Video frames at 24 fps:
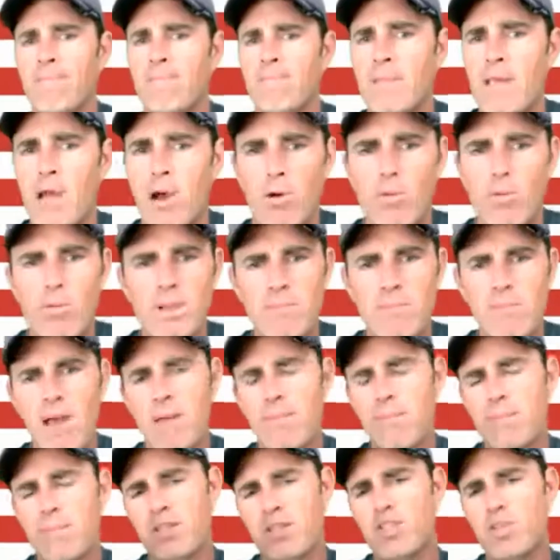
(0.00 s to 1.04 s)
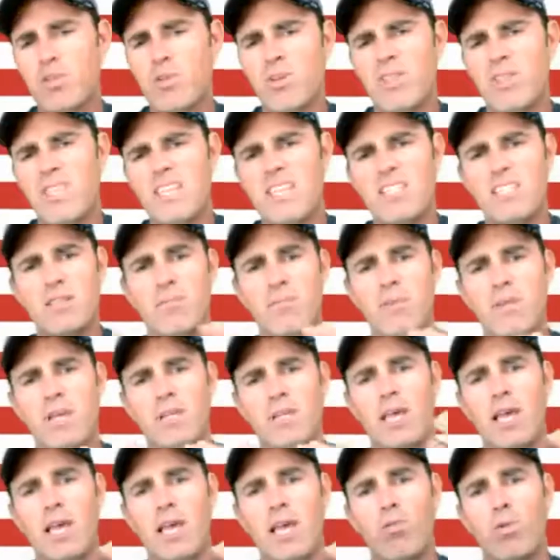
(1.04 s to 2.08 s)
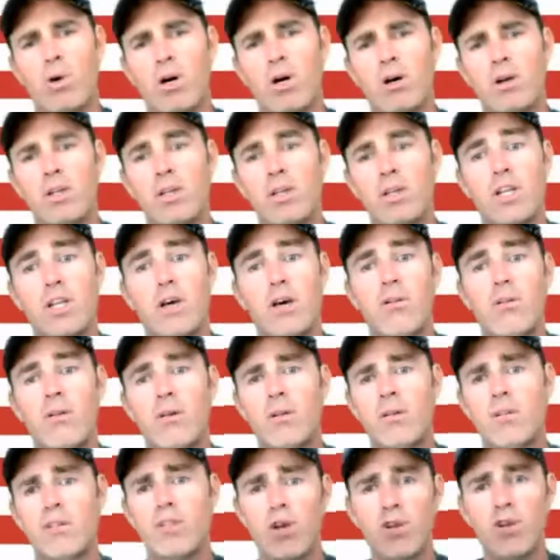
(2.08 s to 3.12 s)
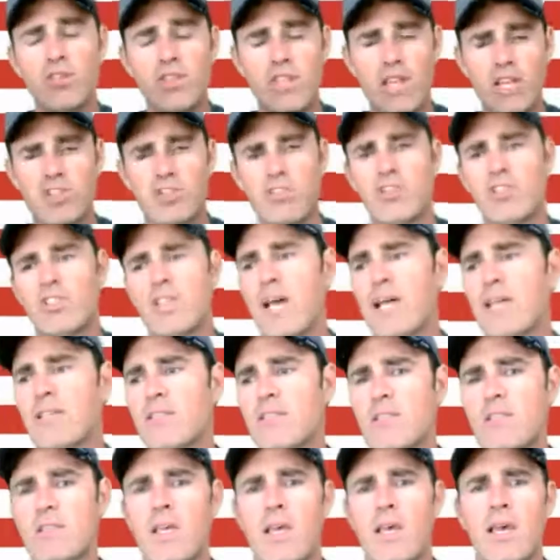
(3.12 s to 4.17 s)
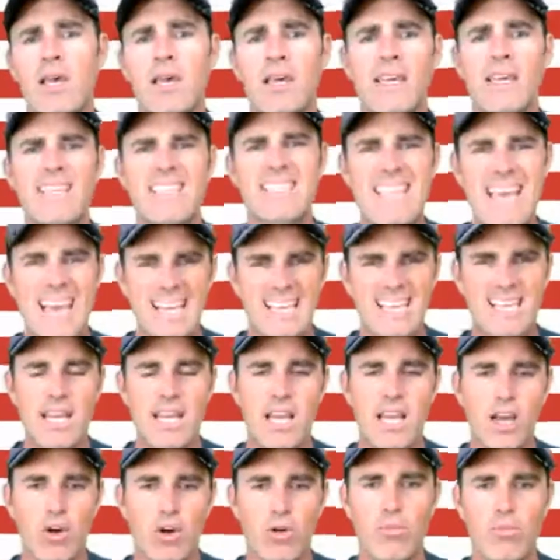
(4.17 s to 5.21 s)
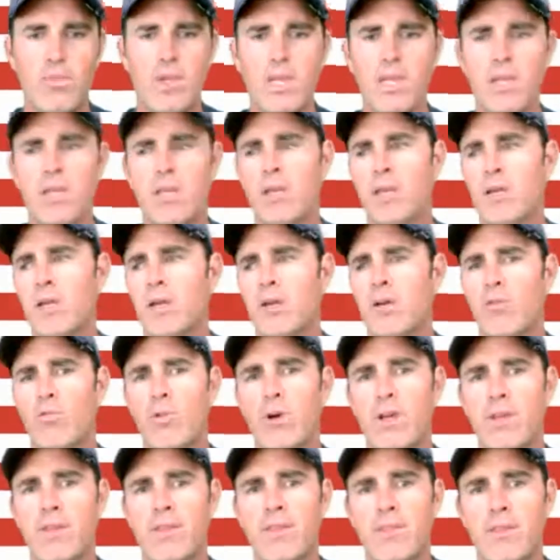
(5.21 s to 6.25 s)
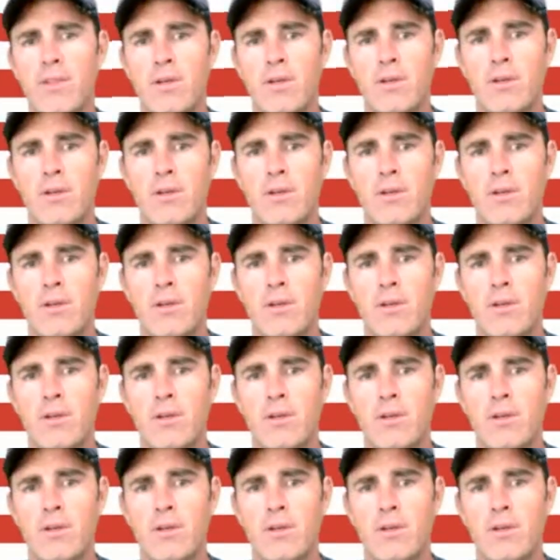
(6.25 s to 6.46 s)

Now, we might be doing this and being like, well, those exercises, is that going to help me with,